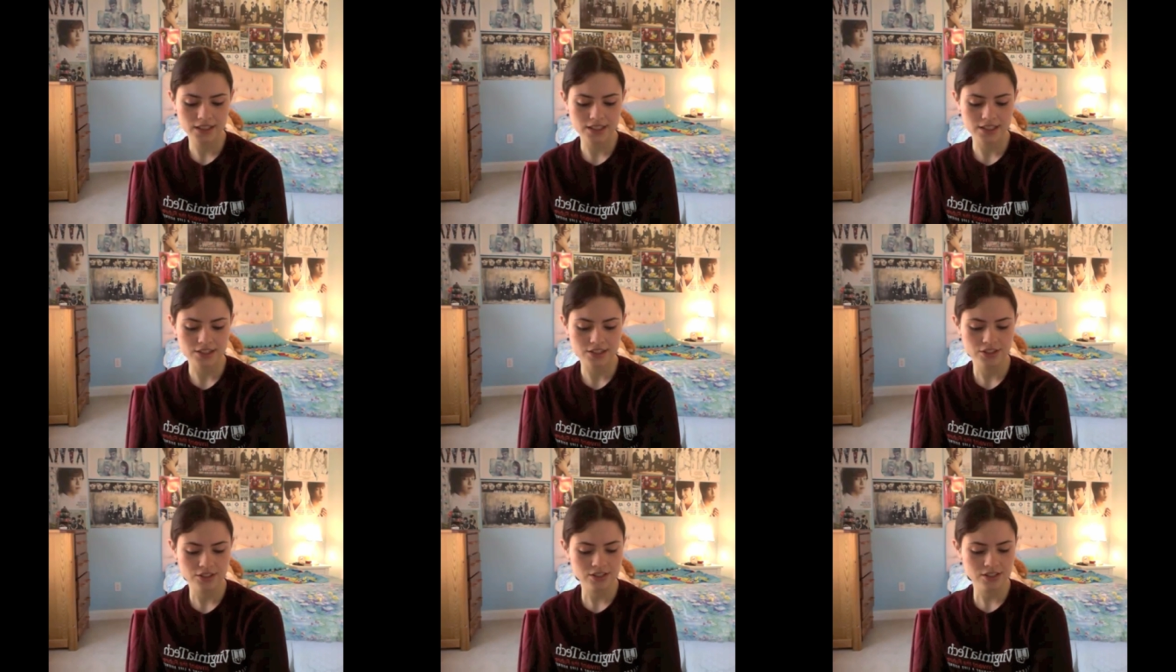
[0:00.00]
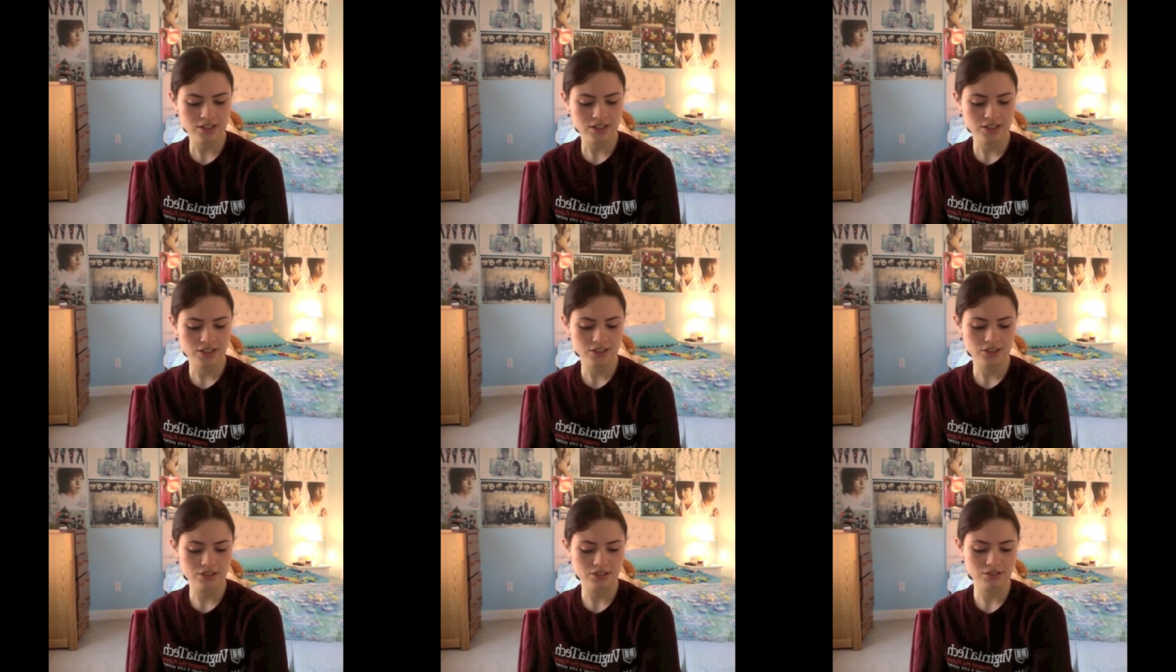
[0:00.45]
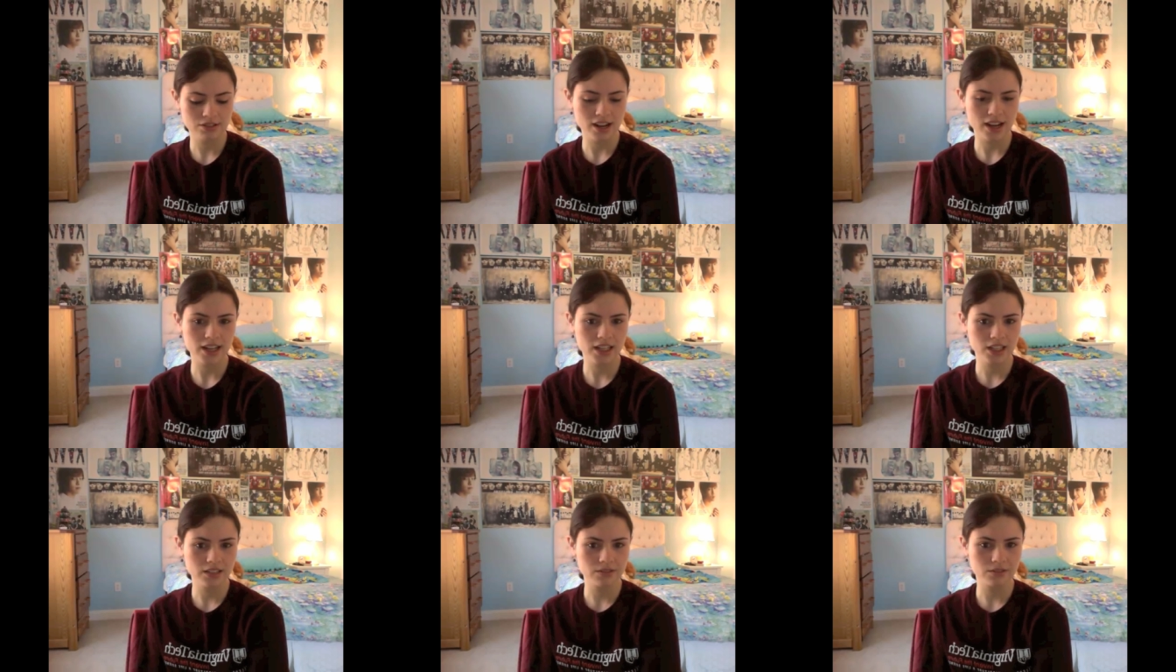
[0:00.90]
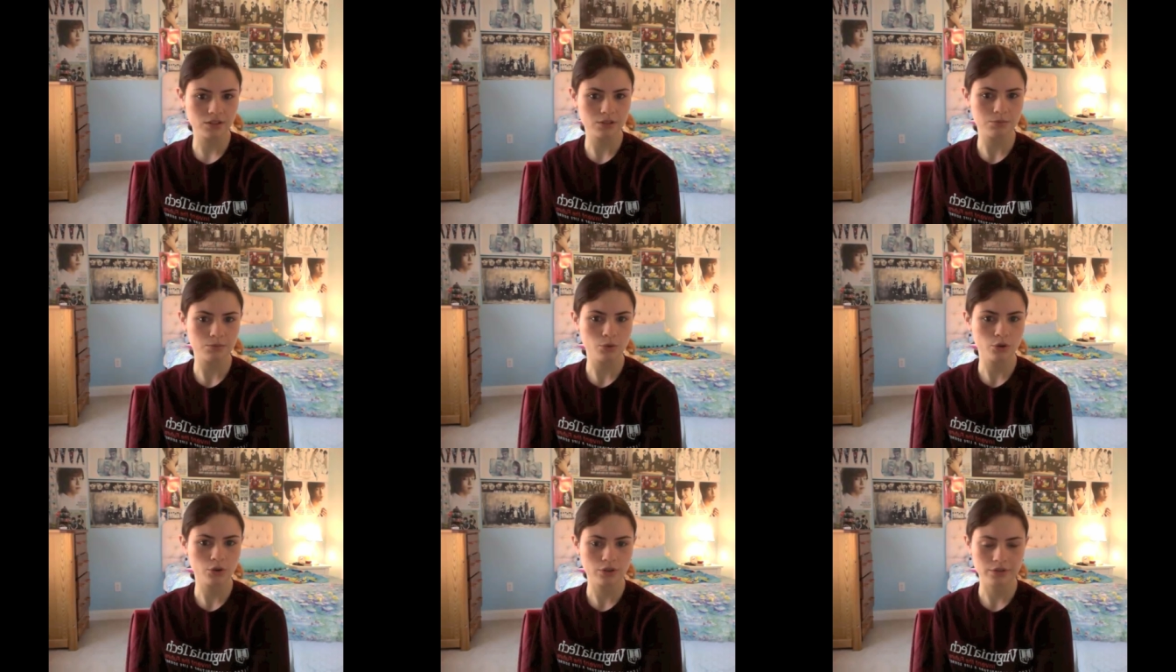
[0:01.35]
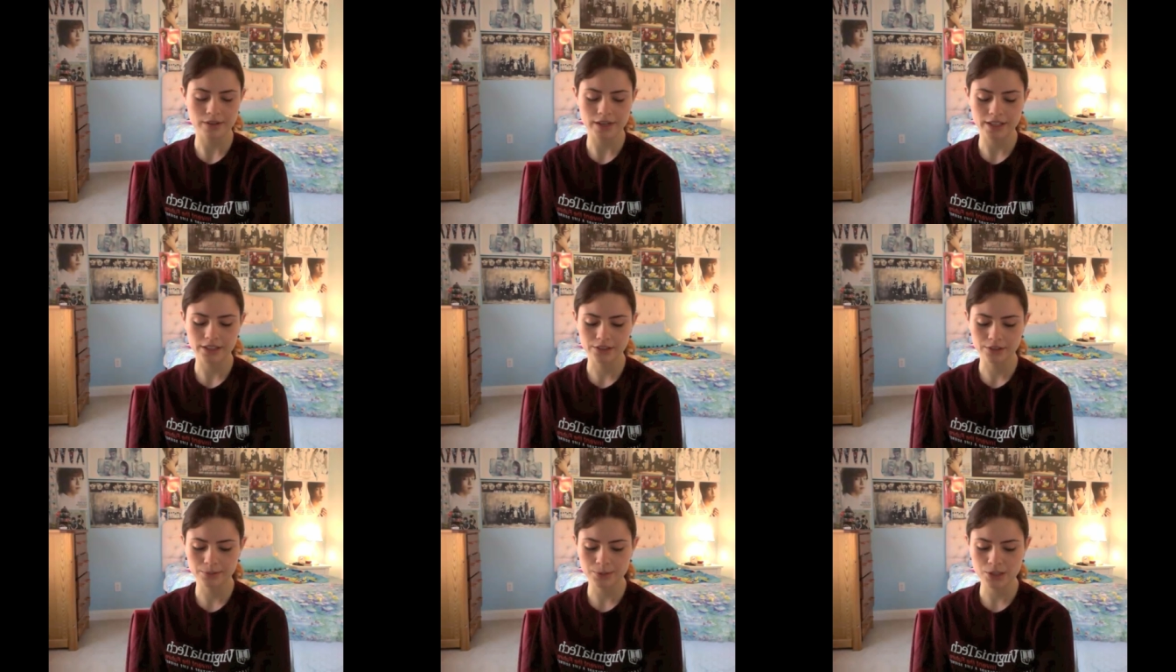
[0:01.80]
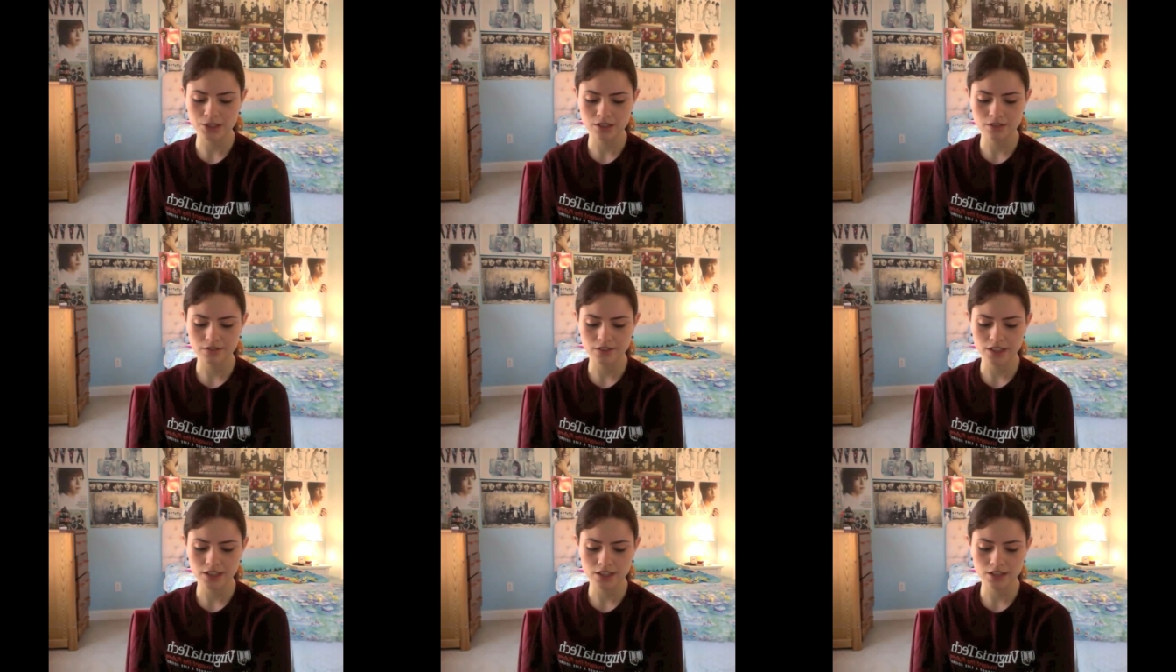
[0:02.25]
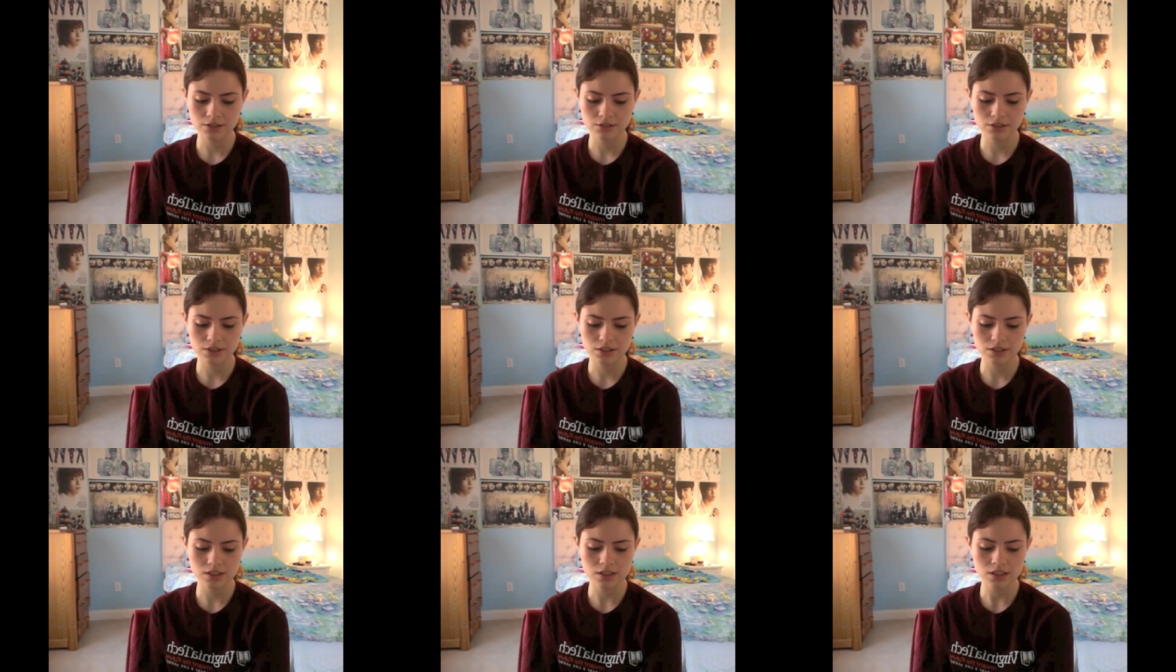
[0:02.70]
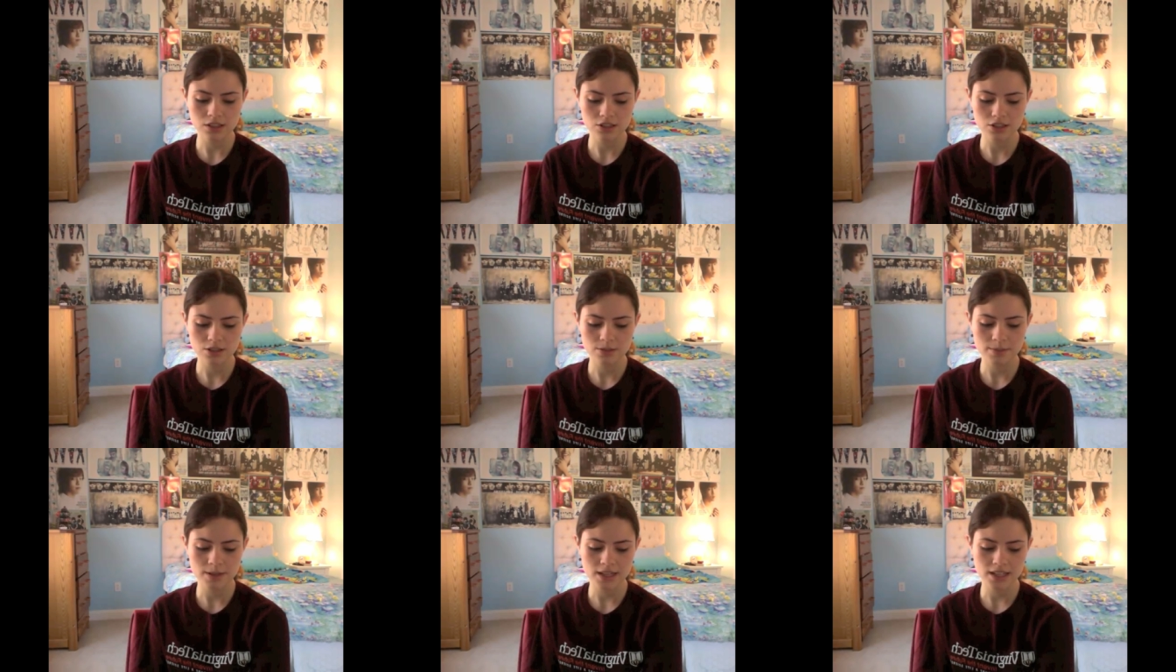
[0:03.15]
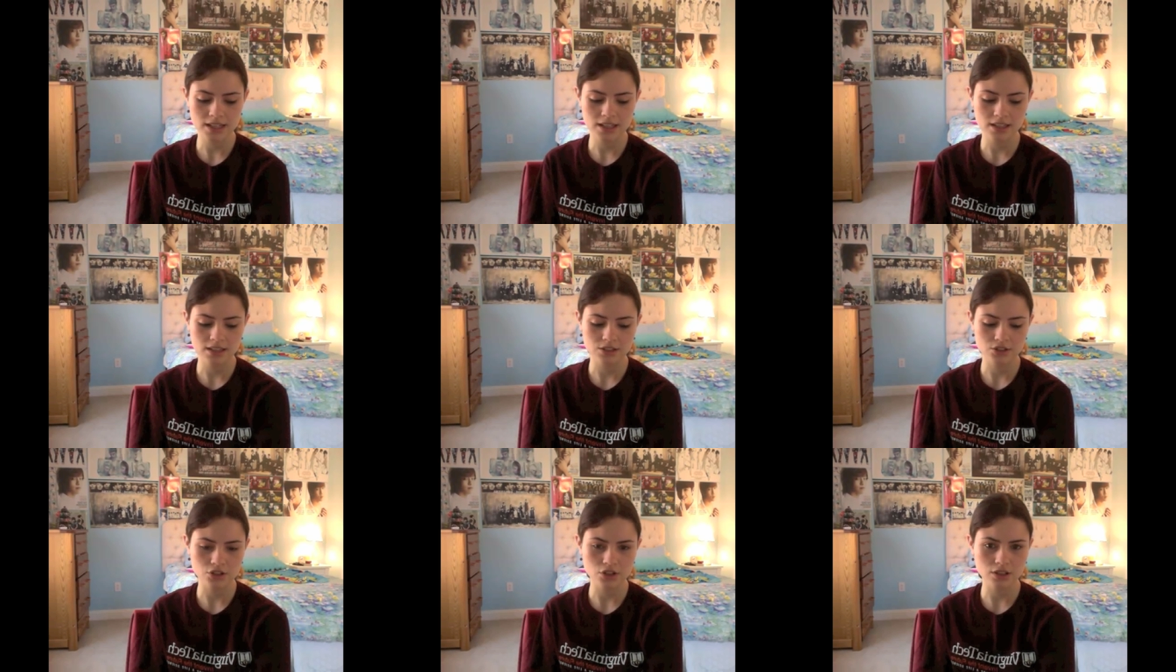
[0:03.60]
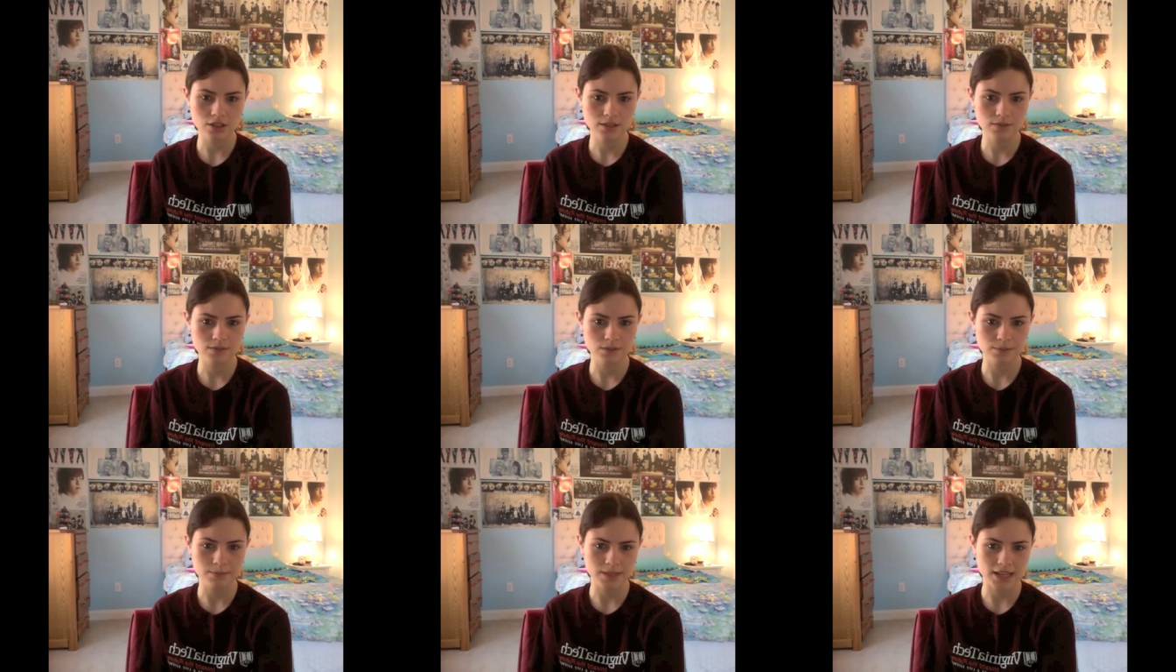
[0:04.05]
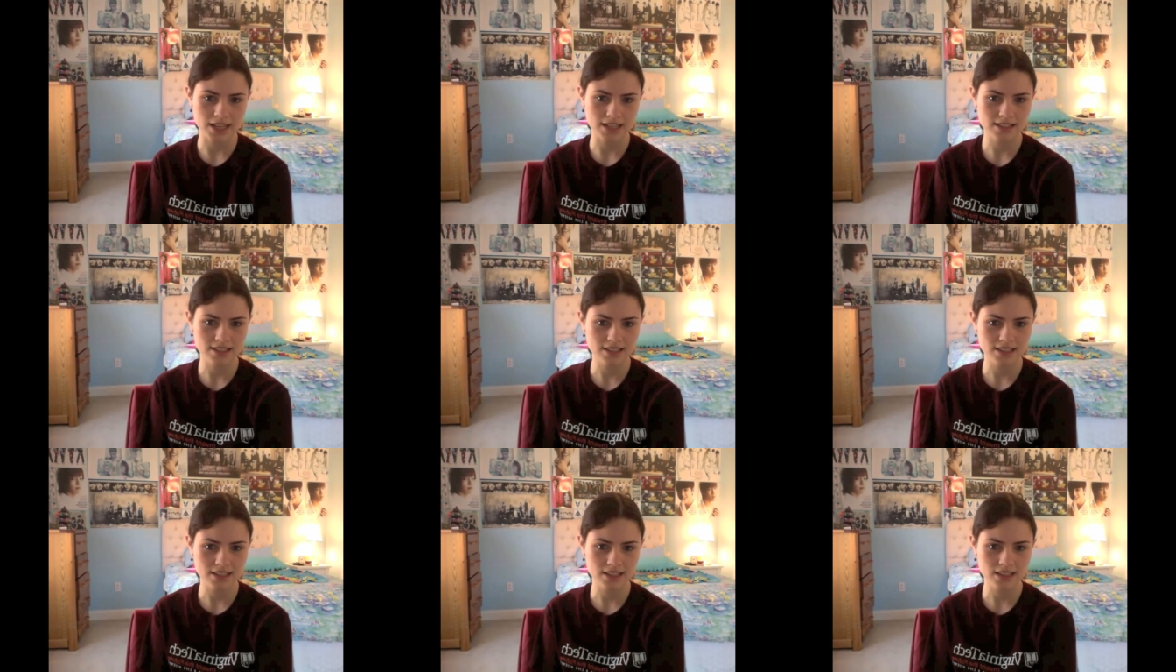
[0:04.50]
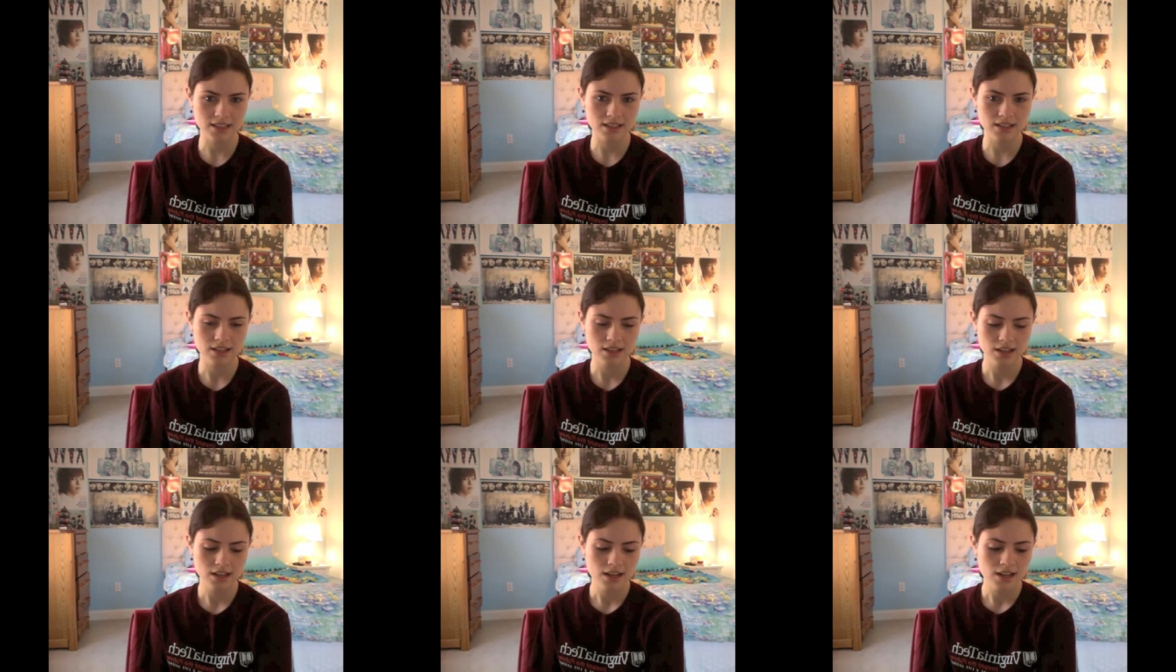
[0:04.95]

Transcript: it turns into kind of a more regular music video. There's not too many shots of him dancing.